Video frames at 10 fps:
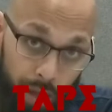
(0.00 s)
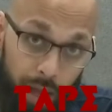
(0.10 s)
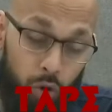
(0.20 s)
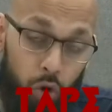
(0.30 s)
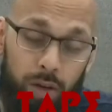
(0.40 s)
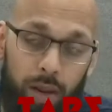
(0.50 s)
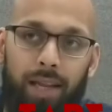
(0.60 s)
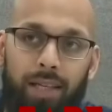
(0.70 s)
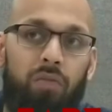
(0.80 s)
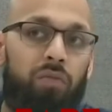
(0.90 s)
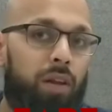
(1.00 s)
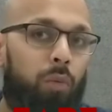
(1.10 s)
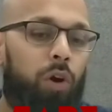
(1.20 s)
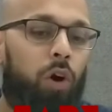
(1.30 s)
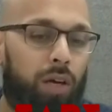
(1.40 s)
It could. And that's something
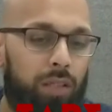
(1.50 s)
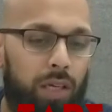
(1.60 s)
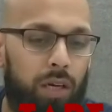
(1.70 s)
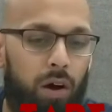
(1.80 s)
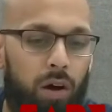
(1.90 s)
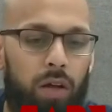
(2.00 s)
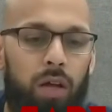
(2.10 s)
that we've got to consider.